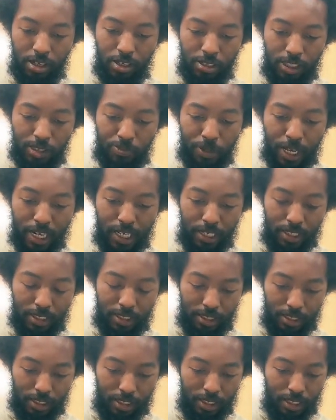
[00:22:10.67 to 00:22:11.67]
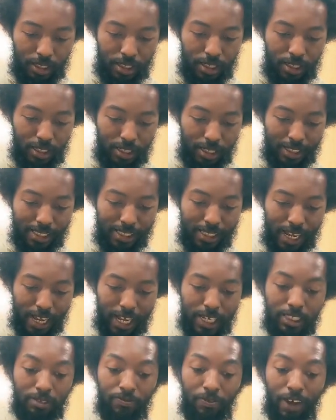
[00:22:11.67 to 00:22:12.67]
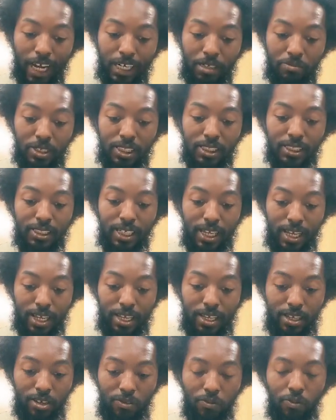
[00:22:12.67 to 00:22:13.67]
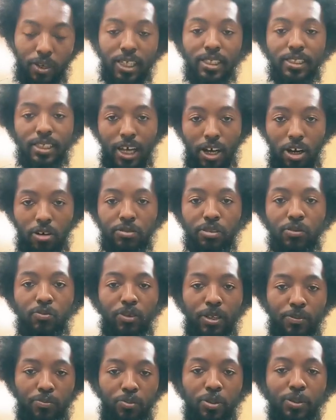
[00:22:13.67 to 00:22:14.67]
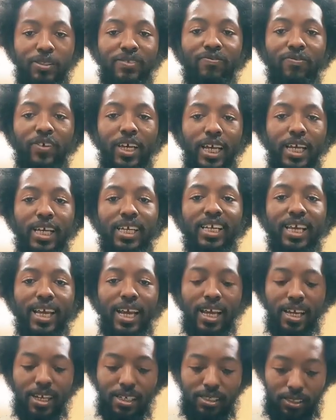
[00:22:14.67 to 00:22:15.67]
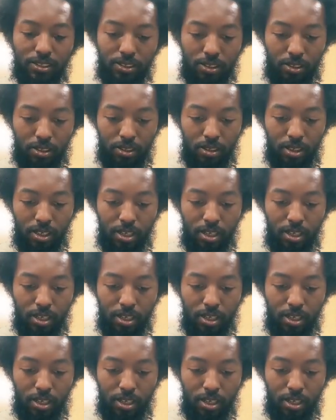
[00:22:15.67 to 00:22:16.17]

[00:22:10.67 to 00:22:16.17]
Spinach contains vitamin C, which helps with preventing cancer,